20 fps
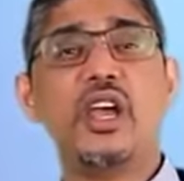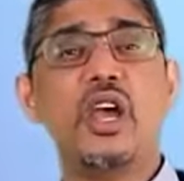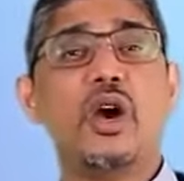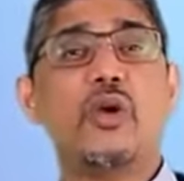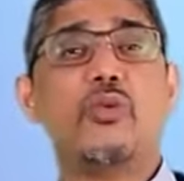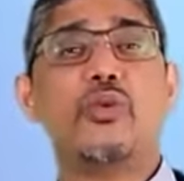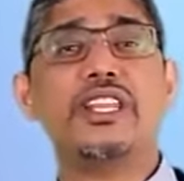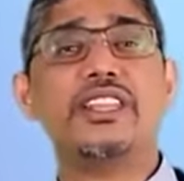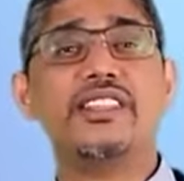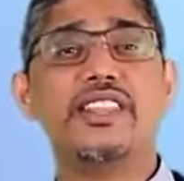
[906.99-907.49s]

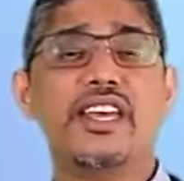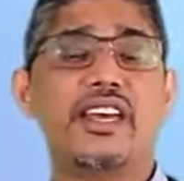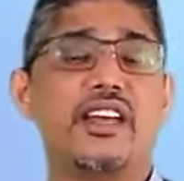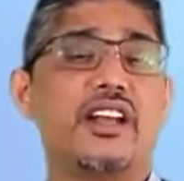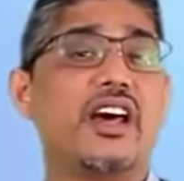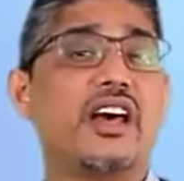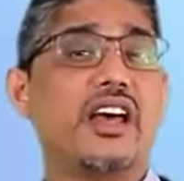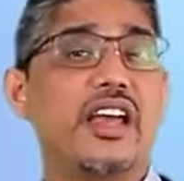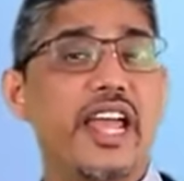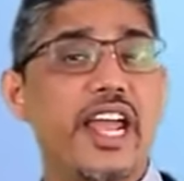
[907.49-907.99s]
with
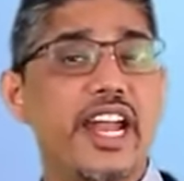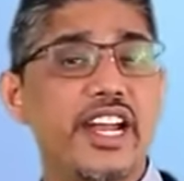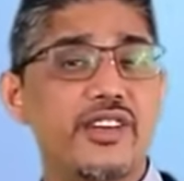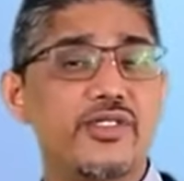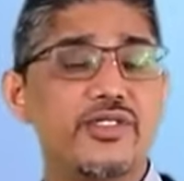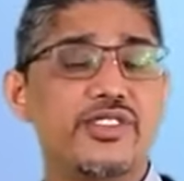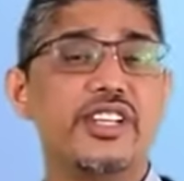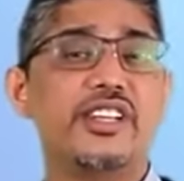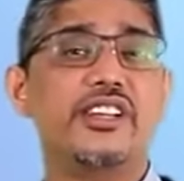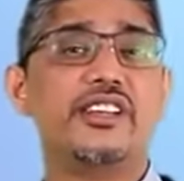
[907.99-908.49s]
their
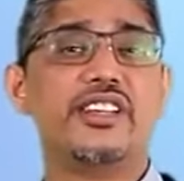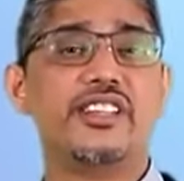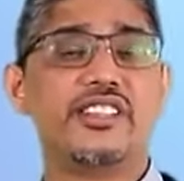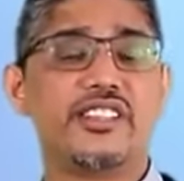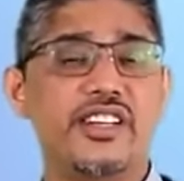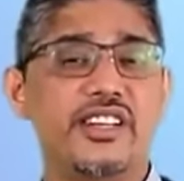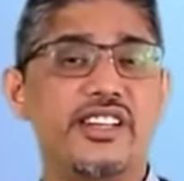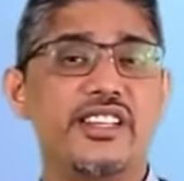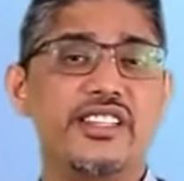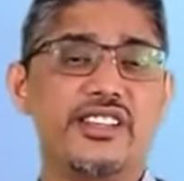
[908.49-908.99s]
heterogeneity
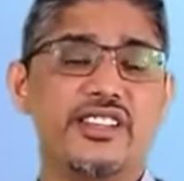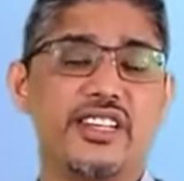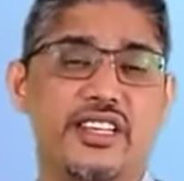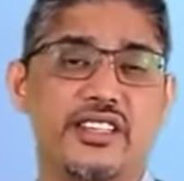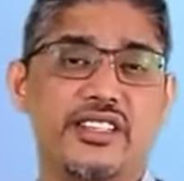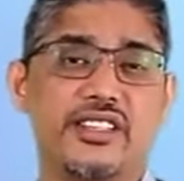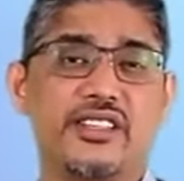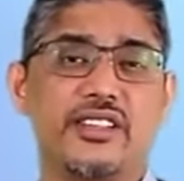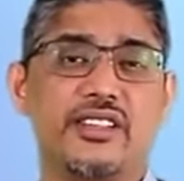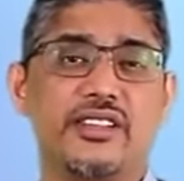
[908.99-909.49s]

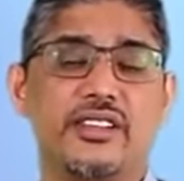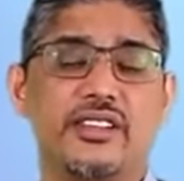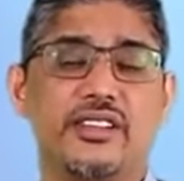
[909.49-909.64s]
statistics.